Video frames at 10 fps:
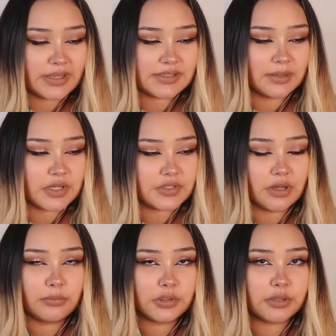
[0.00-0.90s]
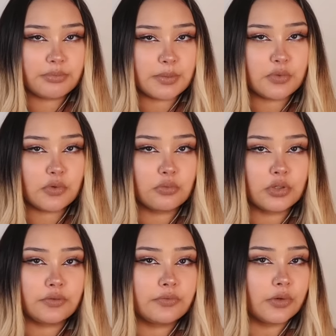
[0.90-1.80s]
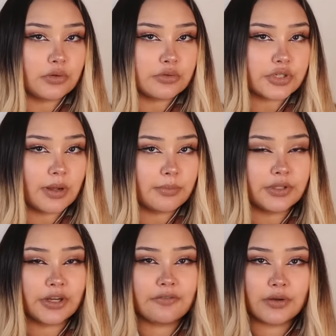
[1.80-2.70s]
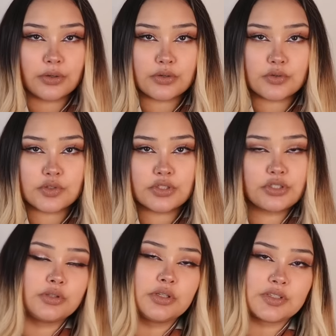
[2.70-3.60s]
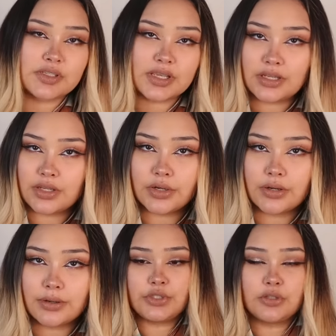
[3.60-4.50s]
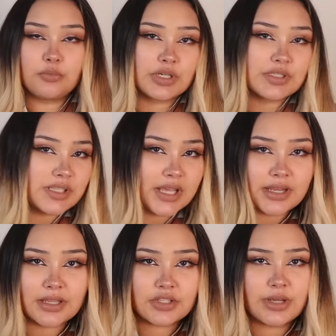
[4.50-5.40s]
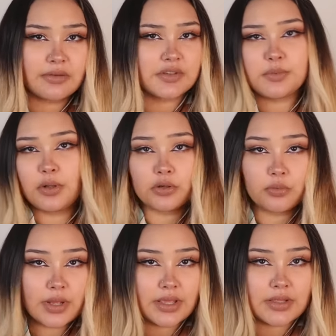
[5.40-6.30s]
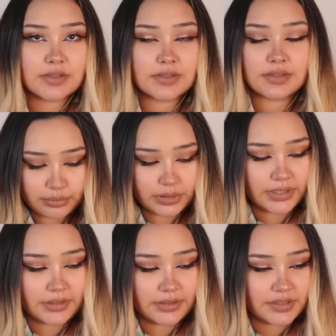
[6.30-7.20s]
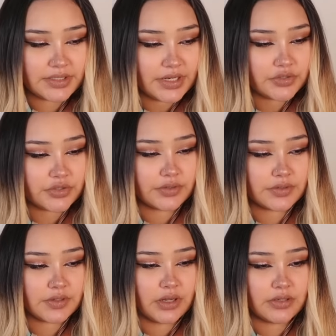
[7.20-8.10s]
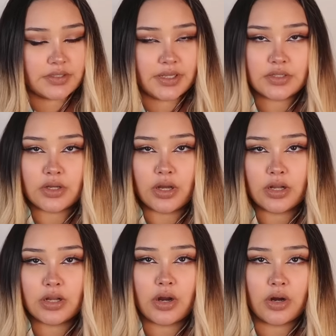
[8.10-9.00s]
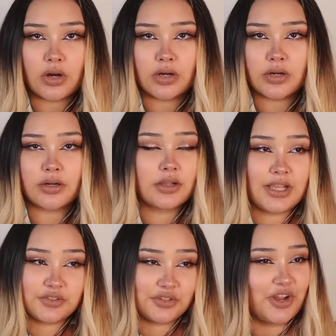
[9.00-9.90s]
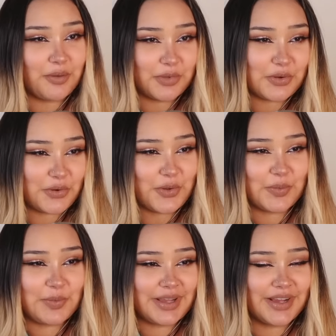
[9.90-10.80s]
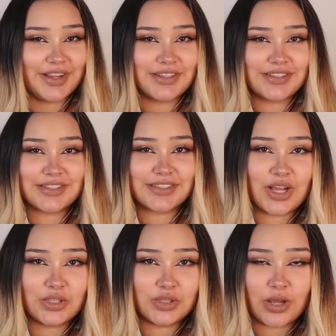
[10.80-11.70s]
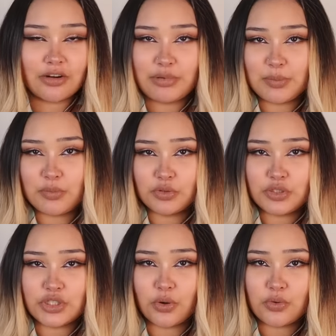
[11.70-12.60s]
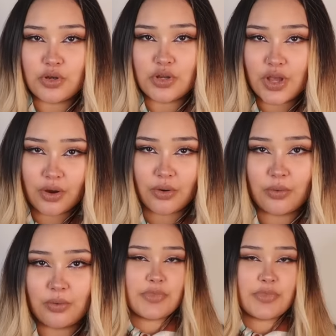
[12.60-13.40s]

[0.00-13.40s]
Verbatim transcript: except on Tumblr, people would Photoshop their photos photos to look skinnier, to look more aesthetic, to have a smaller waist. But the dangers on TikTok are astronomical, because a lot of people don't know